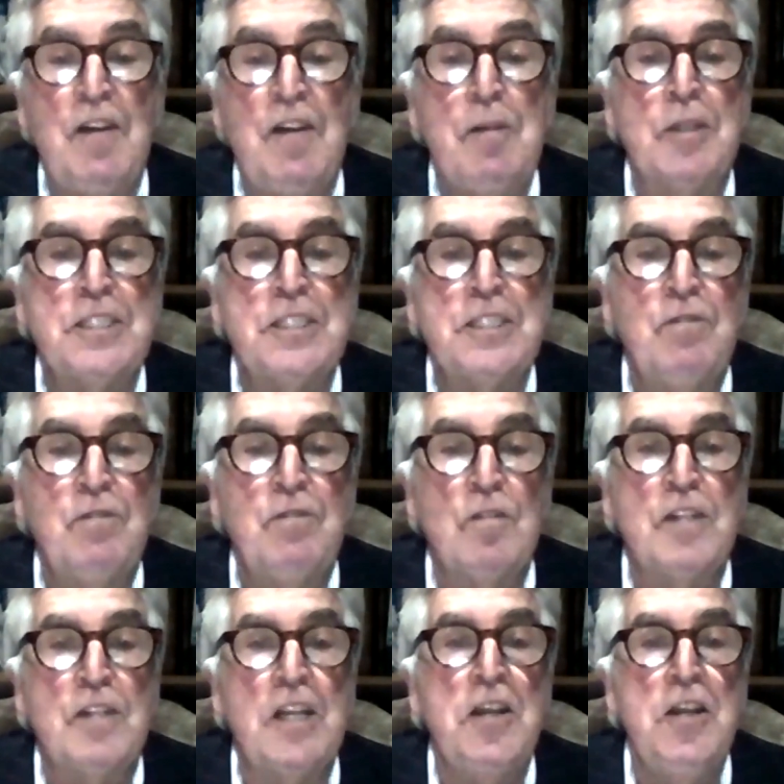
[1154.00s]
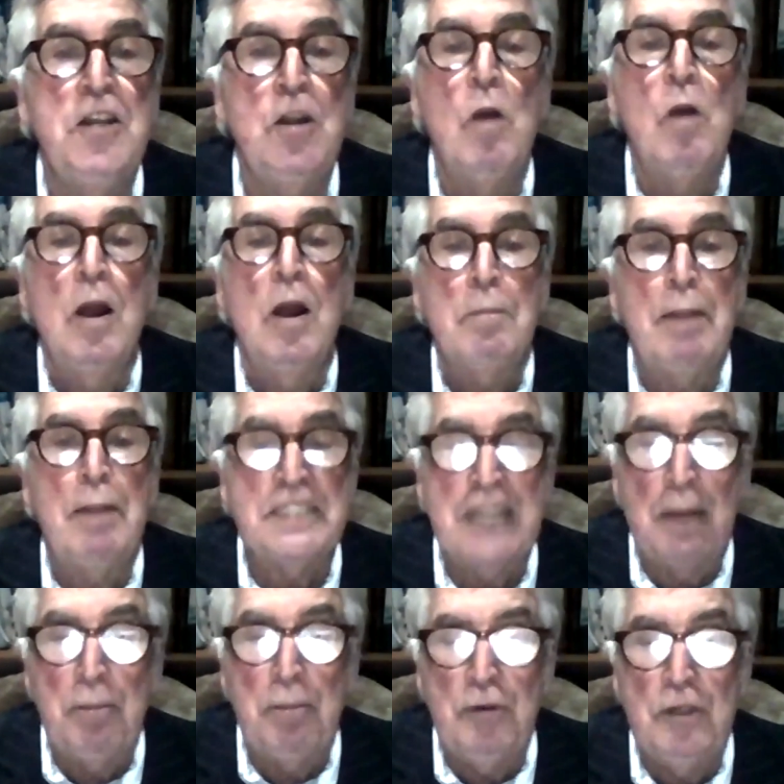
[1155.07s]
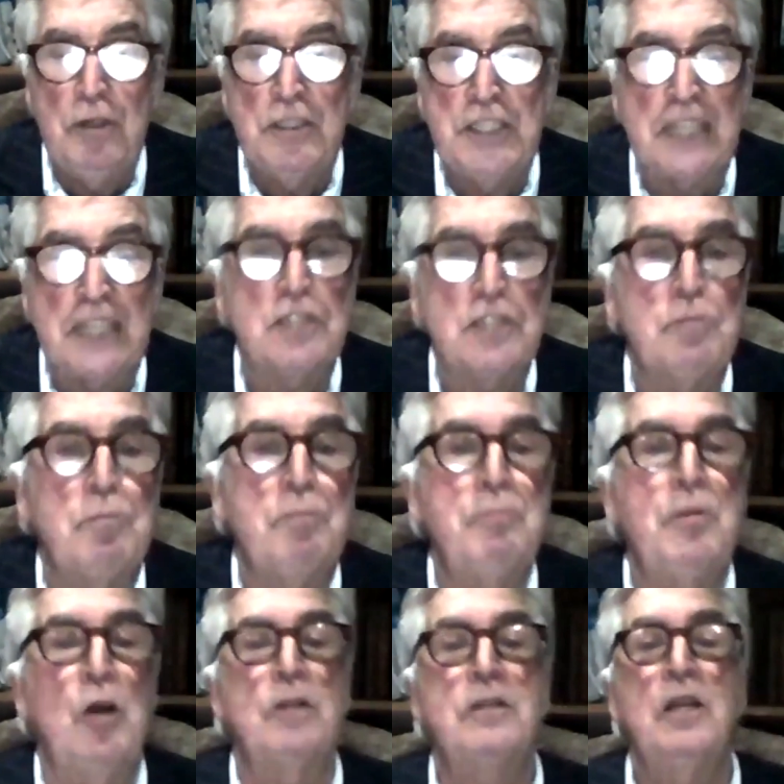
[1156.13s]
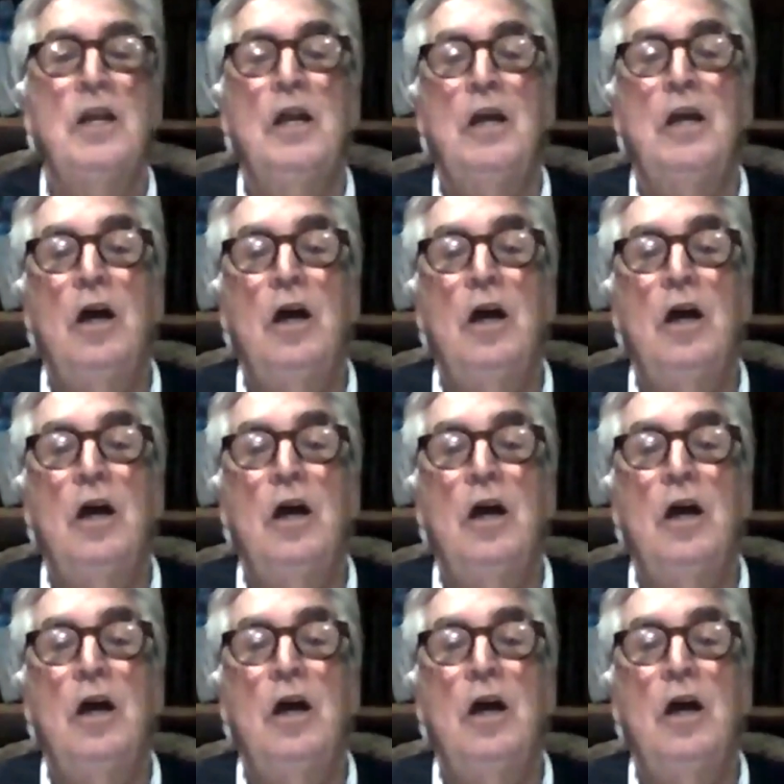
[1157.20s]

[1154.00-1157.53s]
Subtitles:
Hull's very much involved in a new maritime project called